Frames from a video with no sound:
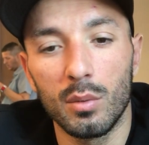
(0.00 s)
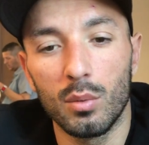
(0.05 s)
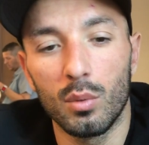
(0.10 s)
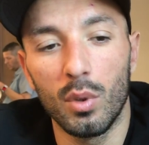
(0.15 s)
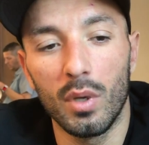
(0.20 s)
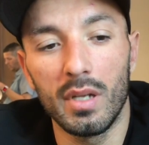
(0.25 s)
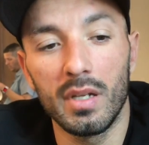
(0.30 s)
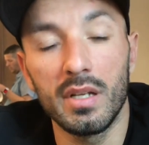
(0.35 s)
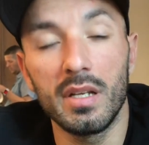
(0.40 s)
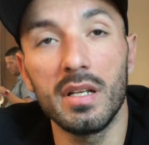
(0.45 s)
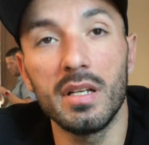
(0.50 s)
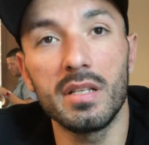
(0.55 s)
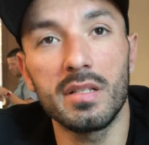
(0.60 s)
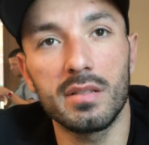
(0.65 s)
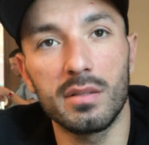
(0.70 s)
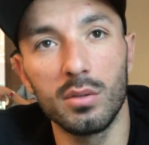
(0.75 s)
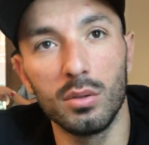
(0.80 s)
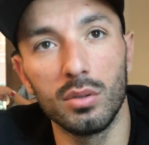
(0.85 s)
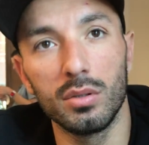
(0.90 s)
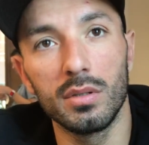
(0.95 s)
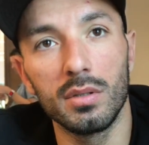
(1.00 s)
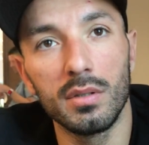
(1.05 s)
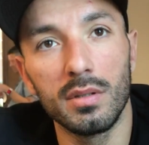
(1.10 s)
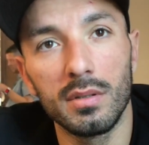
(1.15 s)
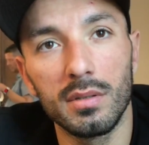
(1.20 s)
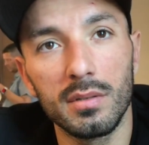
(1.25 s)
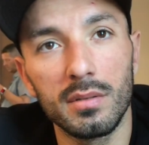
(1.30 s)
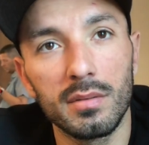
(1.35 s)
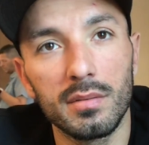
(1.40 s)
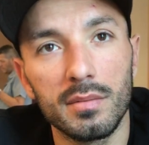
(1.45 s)
when he's good.
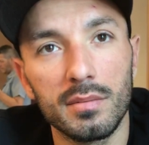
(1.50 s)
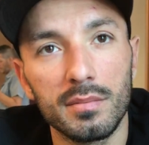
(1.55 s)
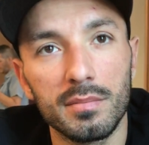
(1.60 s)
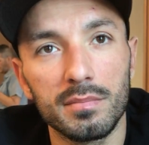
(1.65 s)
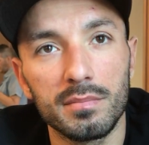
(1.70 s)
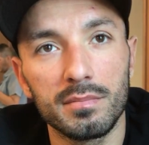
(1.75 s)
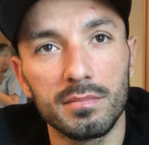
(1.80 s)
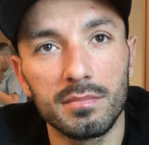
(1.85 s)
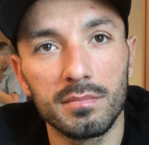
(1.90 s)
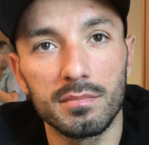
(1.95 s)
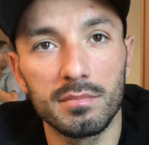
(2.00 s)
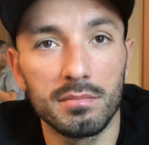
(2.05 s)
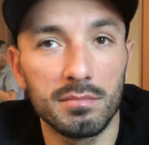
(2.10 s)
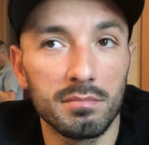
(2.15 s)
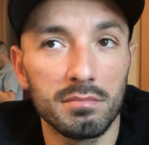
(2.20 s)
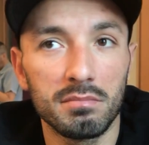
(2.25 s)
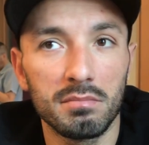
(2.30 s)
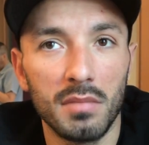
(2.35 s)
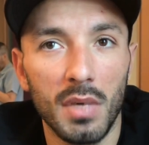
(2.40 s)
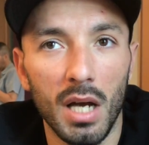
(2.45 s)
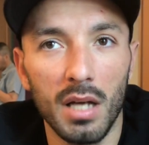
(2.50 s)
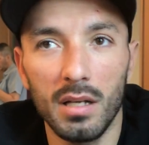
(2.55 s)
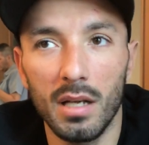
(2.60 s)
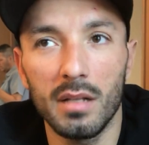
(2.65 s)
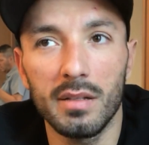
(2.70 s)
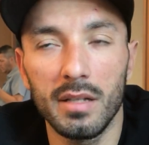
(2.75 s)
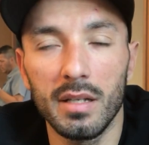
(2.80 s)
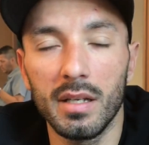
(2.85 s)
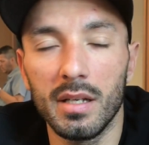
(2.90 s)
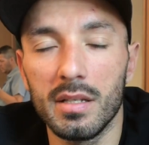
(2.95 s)
I
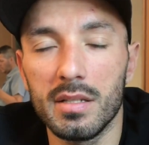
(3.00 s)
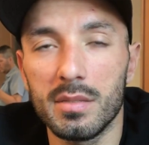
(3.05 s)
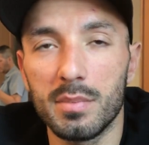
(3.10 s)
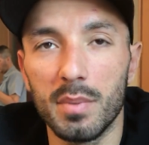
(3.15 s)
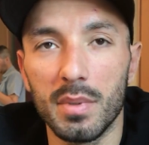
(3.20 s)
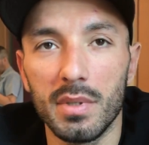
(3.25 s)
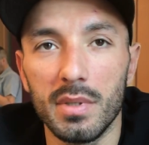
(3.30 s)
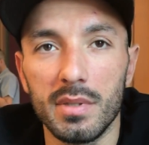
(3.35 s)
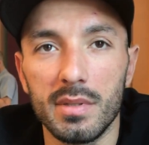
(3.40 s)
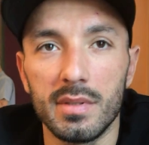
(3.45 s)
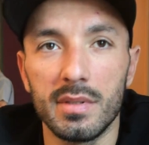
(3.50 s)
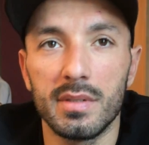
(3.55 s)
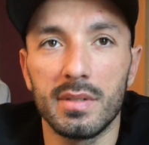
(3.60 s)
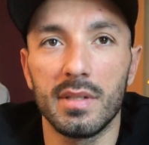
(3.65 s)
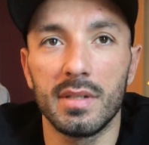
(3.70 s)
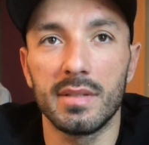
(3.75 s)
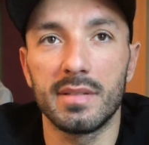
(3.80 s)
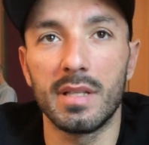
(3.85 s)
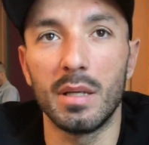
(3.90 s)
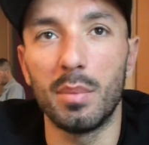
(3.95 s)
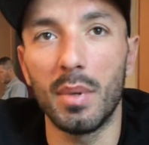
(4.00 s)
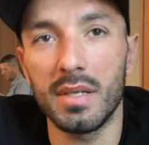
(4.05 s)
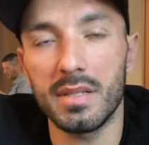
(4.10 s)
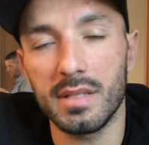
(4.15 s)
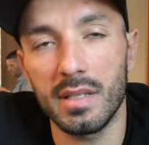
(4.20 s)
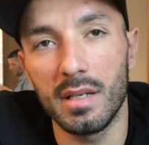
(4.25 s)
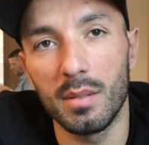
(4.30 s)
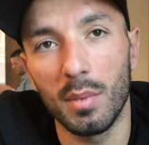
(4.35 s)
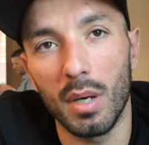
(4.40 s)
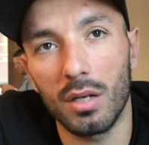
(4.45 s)
think he's the
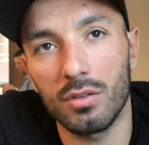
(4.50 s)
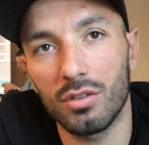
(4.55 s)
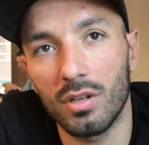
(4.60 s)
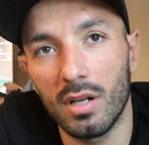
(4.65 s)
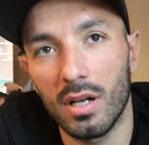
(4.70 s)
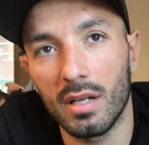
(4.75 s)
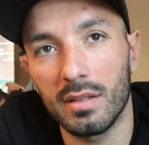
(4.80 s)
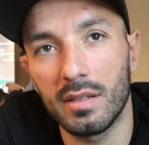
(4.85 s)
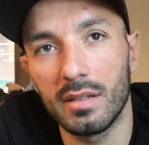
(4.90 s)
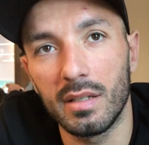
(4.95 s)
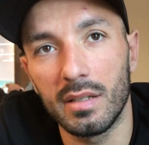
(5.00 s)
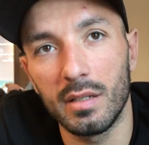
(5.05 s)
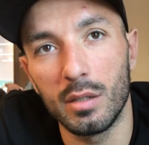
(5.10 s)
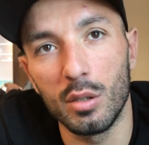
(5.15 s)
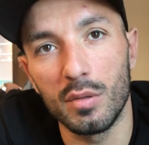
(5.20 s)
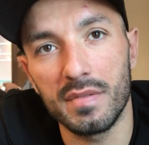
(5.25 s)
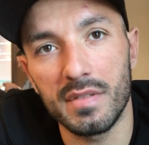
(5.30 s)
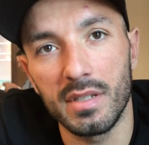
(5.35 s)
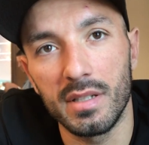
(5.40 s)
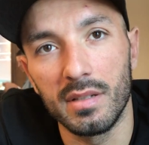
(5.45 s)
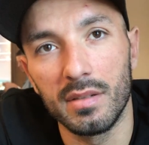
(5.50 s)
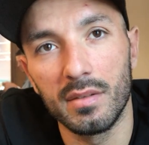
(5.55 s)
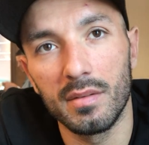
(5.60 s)
best martial art in the UFC.